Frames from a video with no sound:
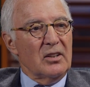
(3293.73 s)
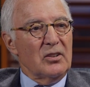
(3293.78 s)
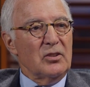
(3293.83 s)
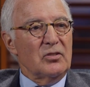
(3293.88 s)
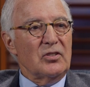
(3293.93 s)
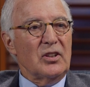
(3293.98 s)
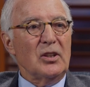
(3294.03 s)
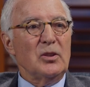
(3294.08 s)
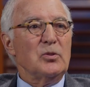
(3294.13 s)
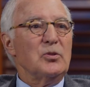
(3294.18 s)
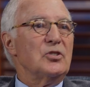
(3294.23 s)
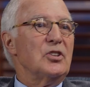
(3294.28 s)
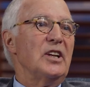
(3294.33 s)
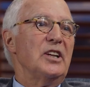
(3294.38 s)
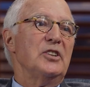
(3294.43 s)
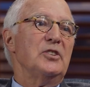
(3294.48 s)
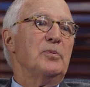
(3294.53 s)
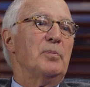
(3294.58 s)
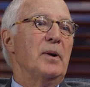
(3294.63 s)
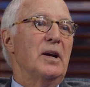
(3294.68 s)
They say, "You
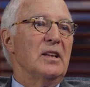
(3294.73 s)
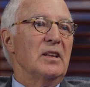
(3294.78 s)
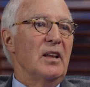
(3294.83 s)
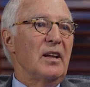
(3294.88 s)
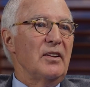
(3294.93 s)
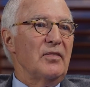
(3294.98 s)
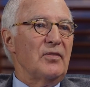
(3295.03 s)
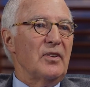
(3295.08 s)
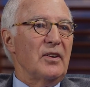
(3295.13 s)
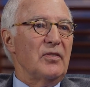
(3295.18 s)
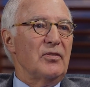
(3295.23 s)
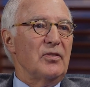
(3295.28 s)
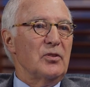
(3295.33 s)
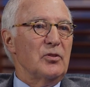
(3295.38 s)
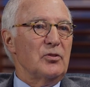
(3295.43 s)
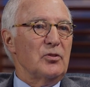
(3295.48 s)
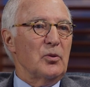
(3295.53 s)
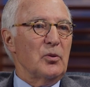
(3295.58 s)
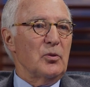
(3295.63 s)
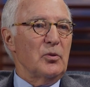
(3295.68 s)
changed my life. I
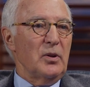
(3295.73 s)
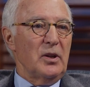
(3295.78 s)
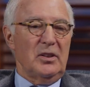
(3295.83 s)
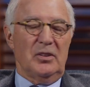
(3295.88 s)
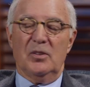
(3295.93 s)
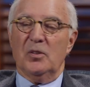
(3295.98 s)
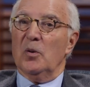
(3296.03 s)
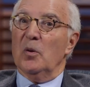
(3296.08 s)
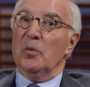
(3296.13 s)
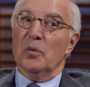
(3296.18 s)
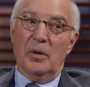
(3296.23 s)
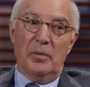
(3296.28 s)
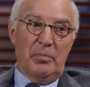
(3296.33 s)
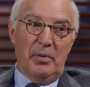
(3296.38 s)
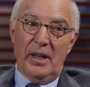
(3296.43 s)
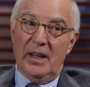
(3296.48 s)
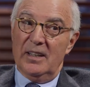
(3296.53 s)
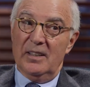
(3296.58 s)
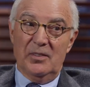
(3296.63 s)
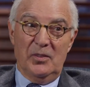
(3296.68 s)
feel so great." You go right
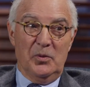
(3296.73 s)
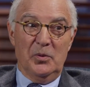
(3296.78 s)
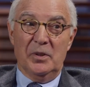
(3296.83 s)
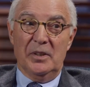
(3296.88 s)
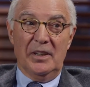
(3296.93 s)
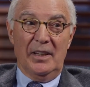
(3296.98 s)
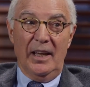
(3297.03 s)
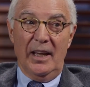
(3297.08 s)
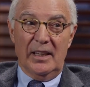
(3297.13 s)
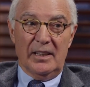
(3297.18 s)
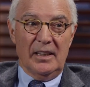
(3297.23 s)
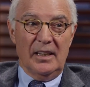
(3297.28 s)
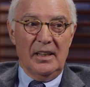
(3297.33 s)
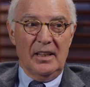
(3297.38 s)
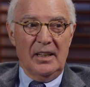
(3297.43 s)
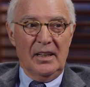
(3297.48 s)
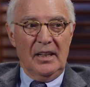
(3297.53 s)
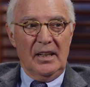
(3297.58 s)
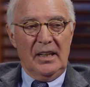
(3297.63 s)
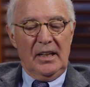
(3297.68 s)
back and do it again.
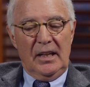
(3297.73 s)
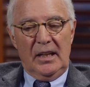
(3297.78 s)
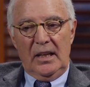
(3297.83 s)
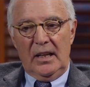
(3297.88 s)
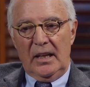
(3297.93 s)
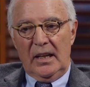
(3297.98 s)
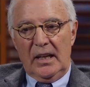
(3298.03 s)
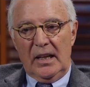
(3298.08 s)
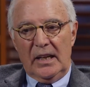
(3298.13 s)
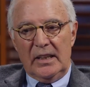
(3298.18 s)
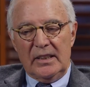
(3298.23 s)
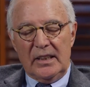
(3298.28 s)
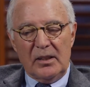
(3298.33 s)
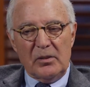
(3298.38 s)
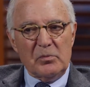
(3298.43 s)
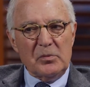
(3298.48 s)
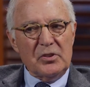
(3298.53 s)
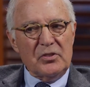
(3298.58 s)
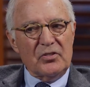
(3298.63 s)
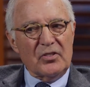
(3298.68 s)
Yeah. And
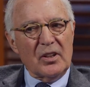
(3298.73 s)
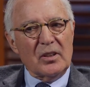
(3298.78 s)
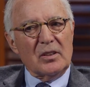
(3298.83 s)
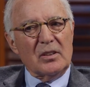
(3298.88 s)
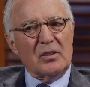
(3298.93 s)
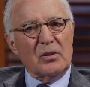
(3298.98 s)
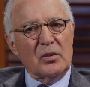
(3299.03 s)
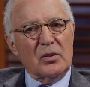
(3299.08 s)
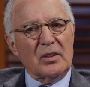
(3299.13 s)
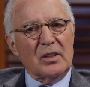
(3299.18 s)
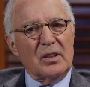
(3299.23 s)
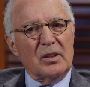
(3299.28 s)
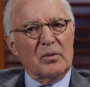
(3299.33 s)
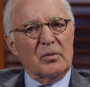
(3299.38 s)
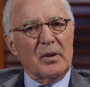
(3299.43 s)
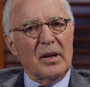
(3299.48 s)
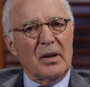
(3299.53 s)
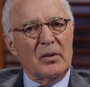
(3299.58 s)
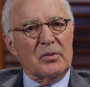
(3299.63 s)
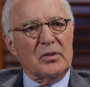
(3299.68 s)
then we started looking
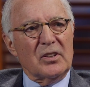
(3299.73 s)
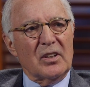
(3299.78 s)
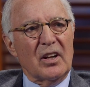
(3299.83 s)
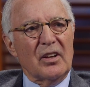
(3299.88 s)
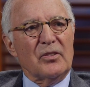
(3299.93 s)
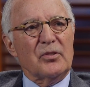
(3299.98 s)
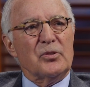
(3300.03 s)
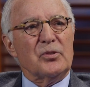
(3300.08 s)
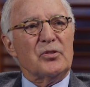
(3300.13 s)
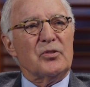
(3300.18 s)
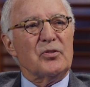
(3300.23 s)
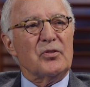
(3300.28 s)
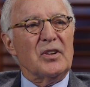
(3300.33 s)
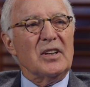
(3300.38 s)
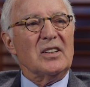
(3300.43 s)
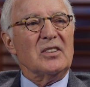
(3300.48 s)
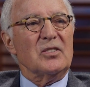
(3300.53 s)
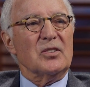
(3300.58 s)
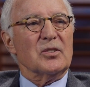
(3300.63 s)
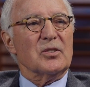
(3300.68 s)
around at other
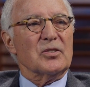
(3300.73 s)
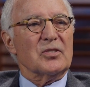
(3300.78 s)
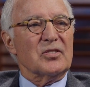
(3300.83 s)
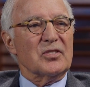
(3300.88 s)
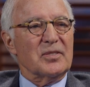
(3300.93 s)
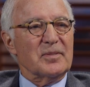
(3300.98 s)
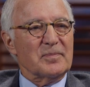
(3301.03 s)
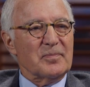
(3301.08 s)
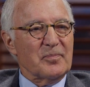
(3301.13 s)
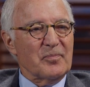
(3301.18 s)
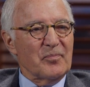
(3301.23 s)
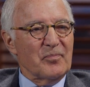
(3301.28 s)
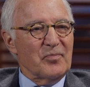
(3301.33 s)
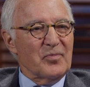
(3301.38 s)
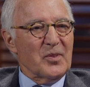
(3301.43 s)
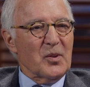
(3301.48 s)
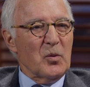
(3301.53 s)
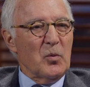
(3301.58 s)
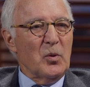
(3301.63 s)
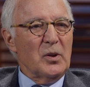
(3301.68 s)
sphincters.
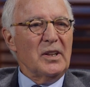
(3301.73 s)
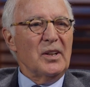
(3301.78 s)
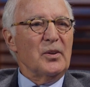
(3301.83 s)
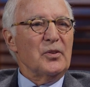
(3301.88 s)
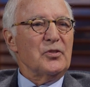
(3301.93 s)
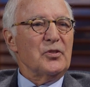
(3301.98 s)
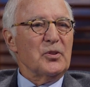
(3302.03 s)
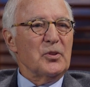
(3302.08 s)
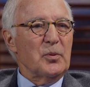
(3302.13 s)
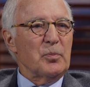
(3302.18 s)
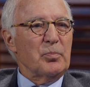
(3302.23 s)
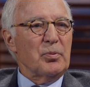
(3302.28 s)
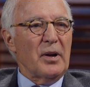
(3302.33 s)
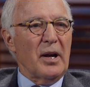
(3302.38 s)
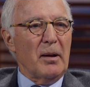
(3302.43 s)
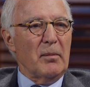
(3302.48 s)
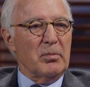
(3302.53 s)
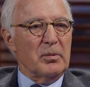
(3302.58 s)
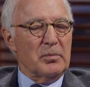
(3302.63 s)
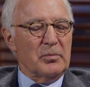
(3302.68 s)
What else are the
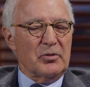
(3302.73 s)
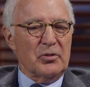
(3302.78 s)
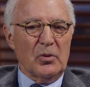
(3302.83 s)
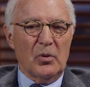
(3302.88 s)
problems?